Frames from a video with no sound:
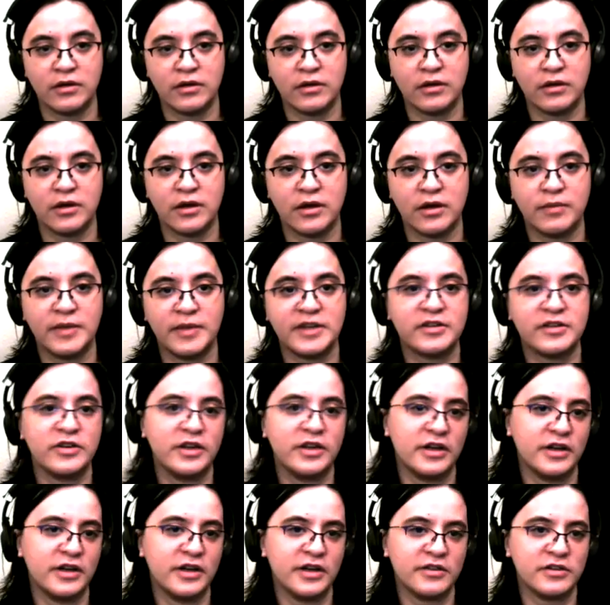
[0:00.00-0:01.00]
And
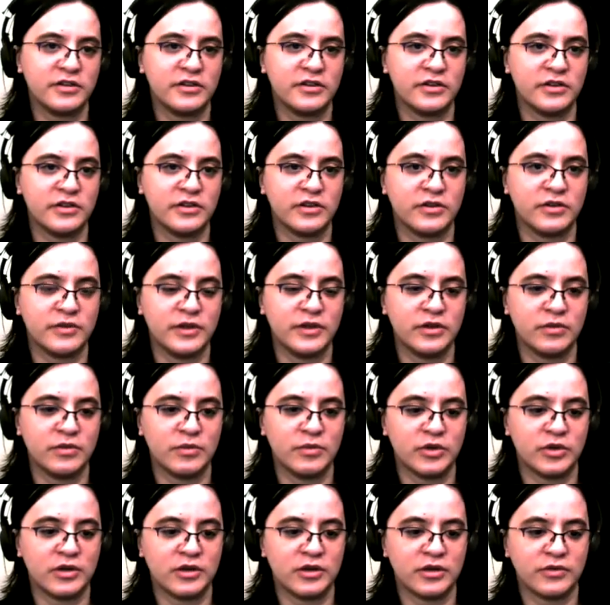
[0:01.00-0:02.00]
Tony, I also don't know if you know
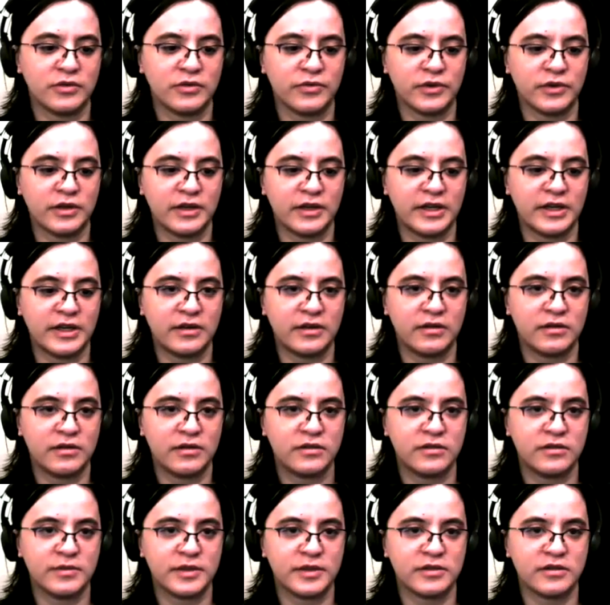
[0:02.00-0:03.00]
more for like
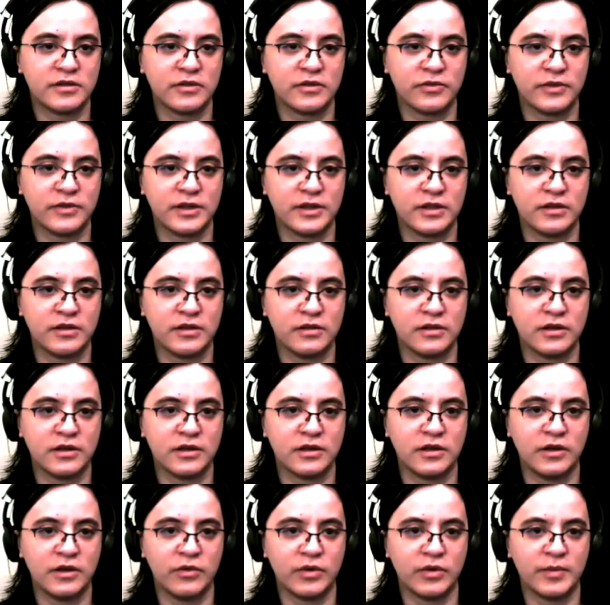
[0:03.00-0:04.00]
some of the stuff that
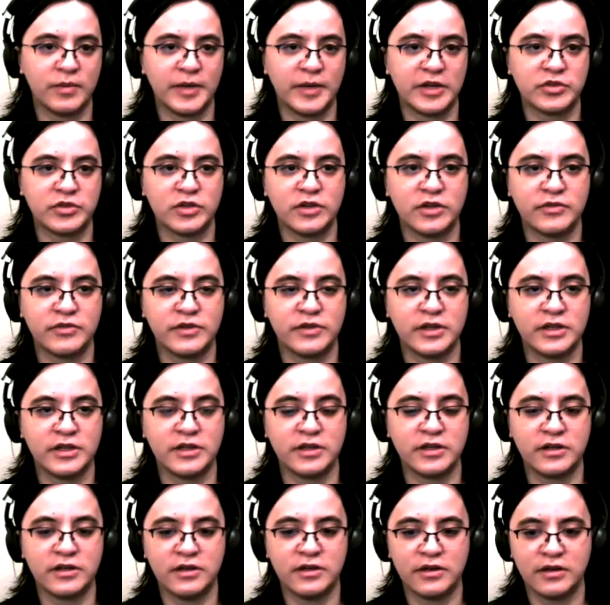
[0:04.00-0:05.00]
you or Patrick have
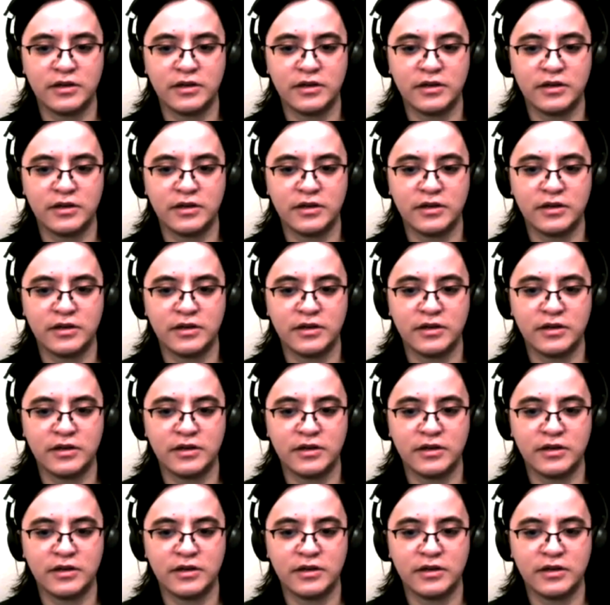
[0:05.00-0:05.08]
done.